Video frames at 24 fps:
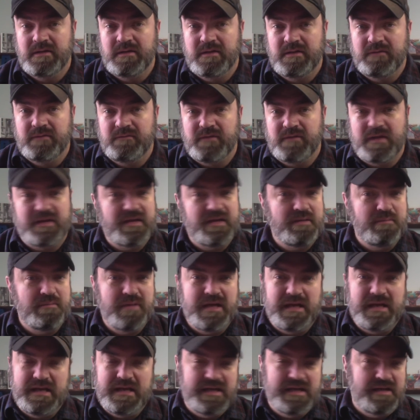That didn't mean
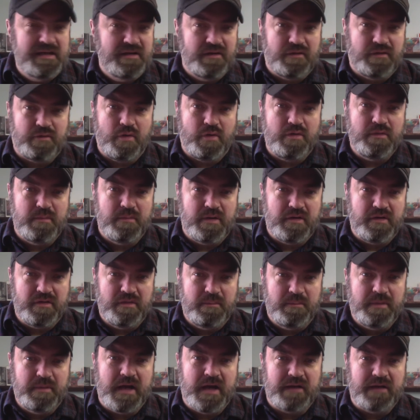he needed to throw them under the
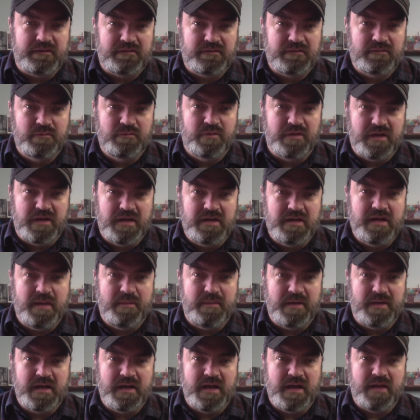bus with King
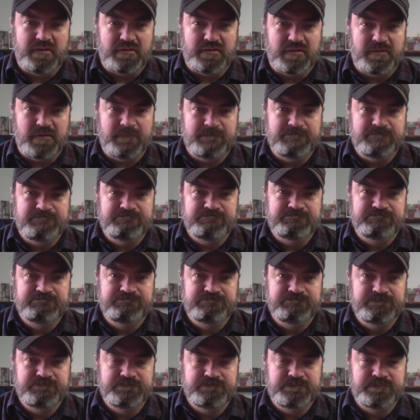Nebuchadnezzar.
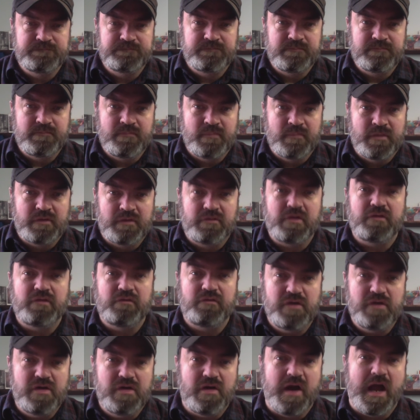So let's
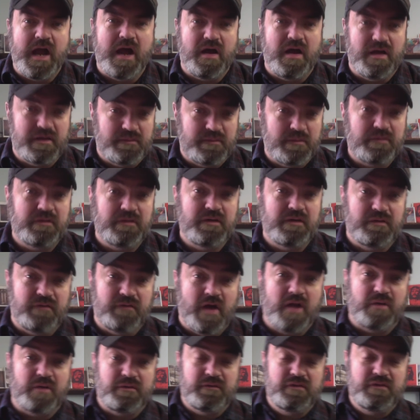figure out, especially as
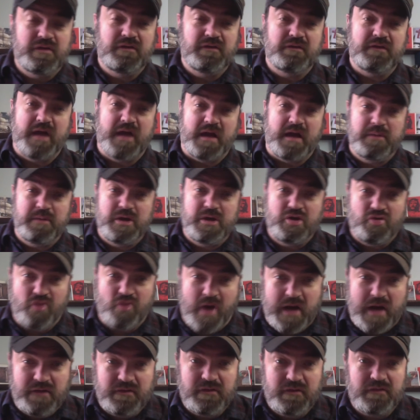followers of Jesus, how to be
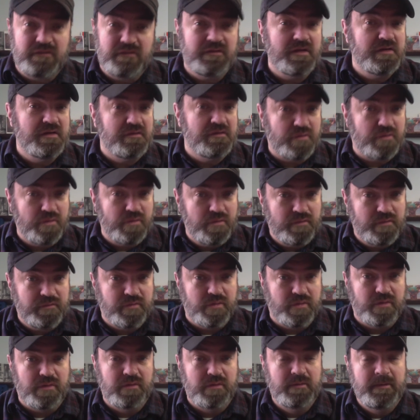gracious and
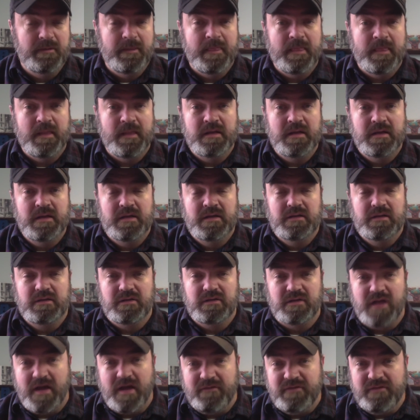truthful,
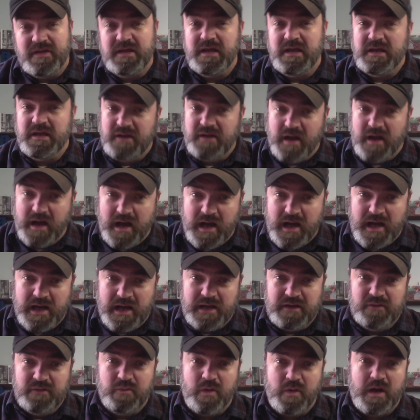loving and
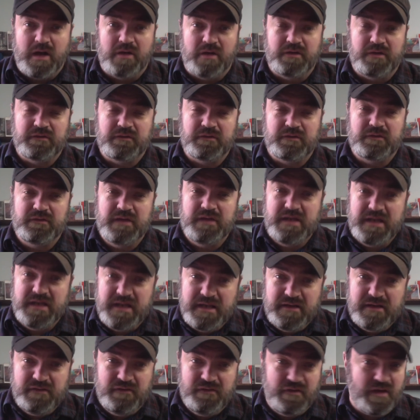kind while
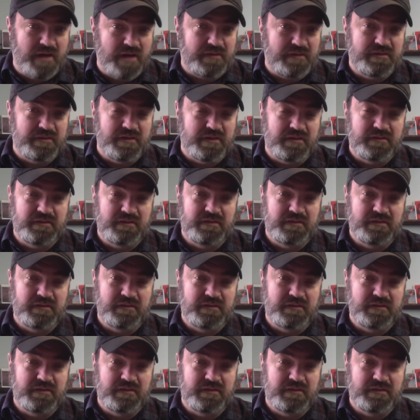seeking justice,